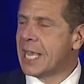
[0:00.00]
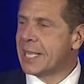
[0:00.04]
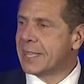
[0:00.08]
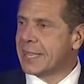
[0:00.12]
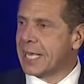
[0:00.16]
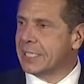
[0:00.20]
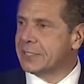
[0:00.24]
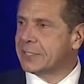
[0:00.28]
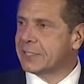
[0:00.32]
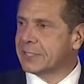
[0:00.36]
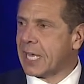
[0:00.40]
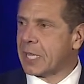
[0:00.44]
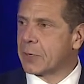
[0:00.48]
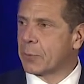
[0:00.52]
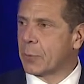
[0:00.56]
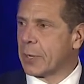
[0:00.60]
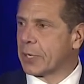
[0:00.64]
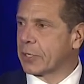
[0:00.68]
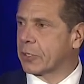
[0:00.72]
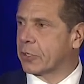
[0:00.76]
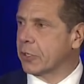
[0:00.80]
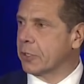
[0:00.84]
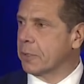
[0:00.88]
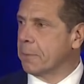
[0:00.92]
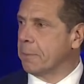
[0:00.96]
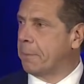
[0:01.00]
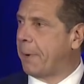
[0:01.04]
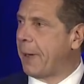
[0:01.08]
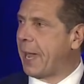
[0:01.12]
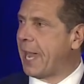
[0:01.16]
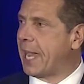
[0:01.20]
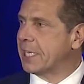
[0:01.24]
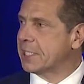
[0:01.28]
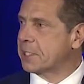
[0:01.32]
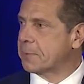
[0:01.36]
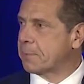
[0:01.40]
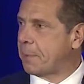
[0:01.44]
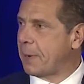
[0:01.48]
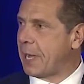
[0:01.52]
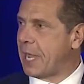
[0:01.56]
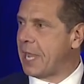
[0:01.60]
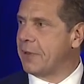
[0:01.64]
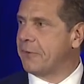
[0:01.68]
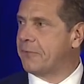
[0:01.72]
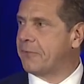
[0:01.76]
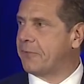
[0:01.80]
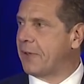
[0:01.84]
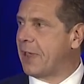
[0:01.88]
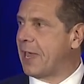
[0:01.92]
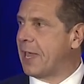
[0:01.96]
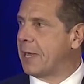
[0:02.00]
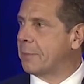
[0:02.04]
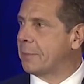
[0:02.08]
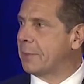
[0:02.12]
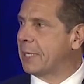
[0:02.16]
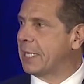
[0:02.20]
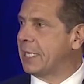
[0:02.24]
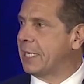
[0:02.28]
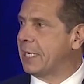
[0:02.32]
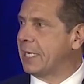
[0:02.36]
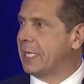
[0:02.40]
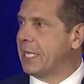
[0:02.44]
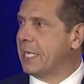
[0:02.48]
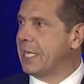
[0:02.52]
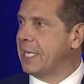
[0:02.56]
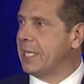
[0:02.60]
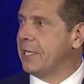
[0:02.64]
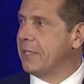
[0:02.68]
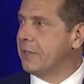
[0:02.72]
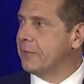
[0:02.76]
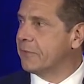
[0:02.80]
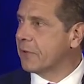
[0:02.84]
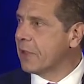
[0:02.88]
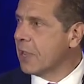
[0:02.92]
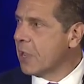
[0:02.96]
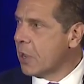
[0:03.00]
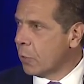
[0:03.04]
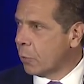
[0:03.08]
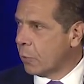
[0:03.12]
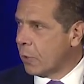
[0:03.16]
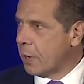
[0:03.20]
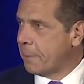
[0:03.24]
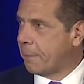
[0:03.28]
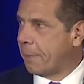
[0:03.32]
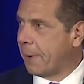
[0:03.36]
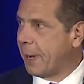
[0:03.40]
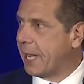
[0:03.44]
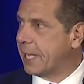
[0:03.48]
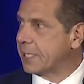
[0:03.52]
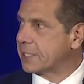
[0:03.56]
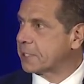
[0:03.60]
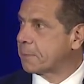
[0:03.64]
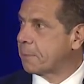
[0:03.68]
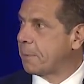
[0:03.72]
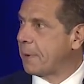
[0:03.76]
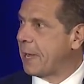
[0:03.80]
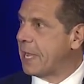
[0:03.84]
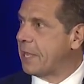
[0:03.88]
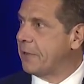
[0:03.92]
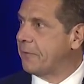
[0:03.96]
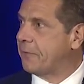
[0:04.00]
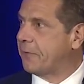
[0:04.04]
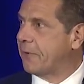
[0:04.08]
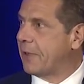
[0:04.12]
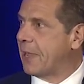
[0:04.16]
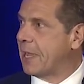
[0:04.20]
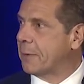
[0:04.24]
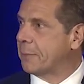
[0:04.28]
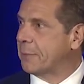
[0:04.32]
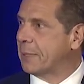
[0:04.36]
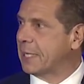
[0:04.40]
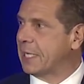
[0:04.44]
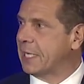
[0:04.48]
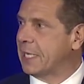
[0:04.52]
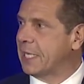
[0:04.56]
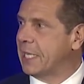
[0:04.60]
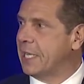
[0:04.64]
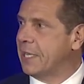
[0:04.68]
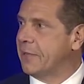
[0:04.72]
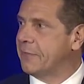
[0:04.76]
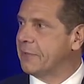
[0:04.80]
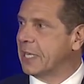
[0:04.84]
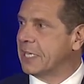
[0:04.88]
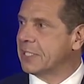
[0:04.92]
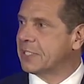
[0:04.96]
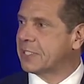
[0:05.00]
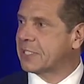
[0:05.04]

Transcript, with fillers: They said we couldn't pass paid family leave. We passed paid family leave. They